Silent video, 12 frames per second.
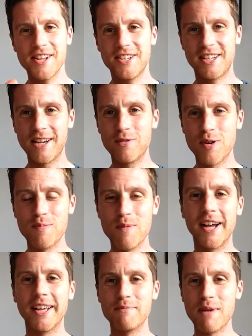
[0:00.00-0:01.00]
sitting with
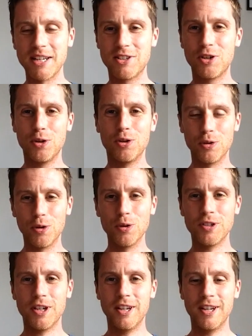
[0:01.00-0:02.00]
my
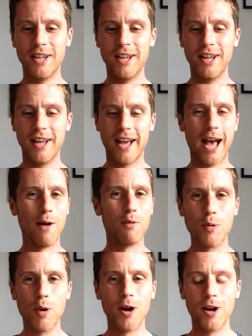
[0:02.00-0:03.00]
2-year-old and
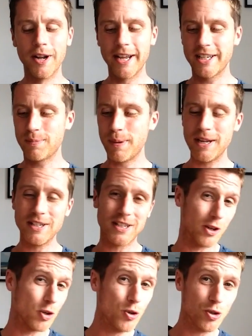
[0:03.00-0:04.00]
we were
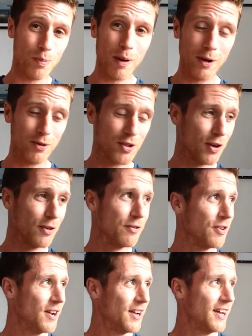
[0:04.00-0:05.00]
experiencing huge amounts
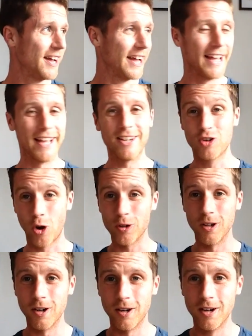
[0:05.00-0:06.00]
of
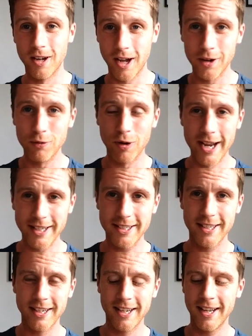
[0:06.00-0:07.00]
toddler
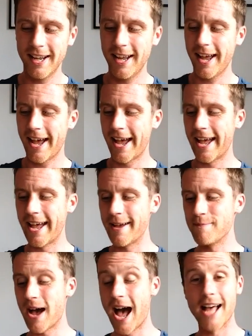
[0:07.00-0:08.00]
unrest.
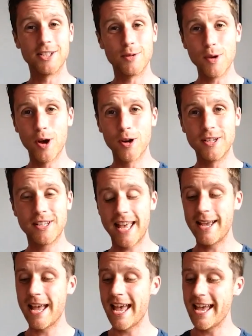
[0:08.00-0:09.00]
And to be honest,
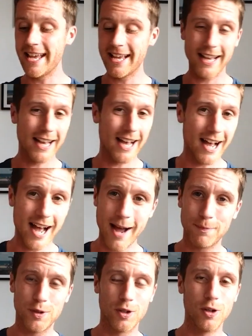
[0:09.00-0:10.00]
it
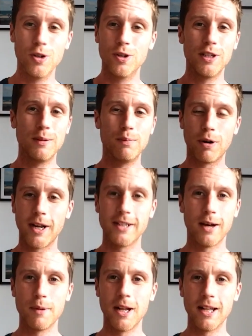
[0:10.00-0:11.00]
absolutely brightened
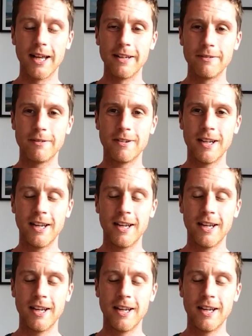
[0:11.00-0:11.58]
up my life.